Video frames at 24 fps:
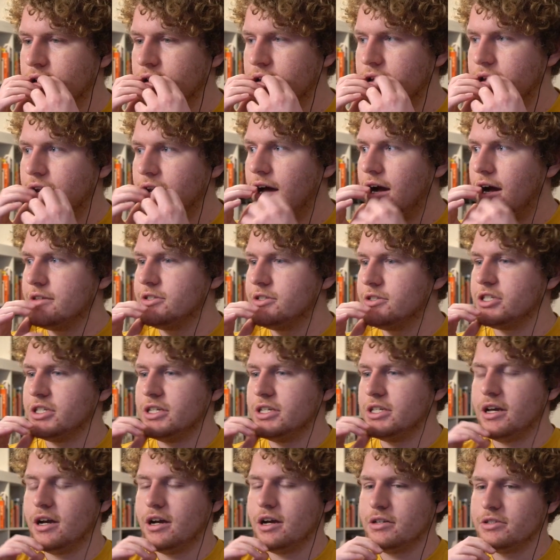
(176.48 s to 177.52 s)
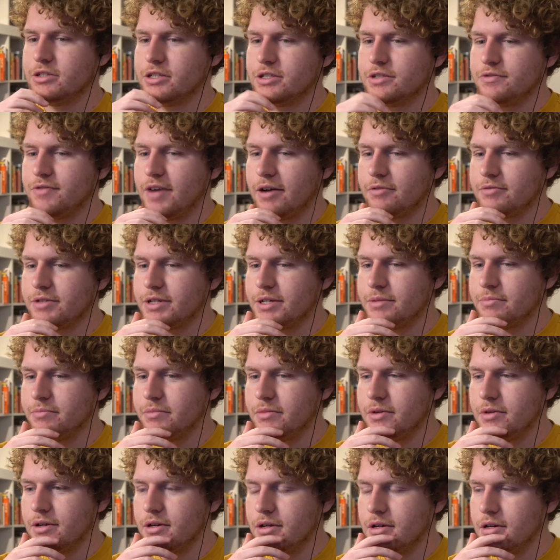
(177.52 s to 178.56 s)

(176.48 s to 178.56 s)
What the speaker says: And Haji's found him?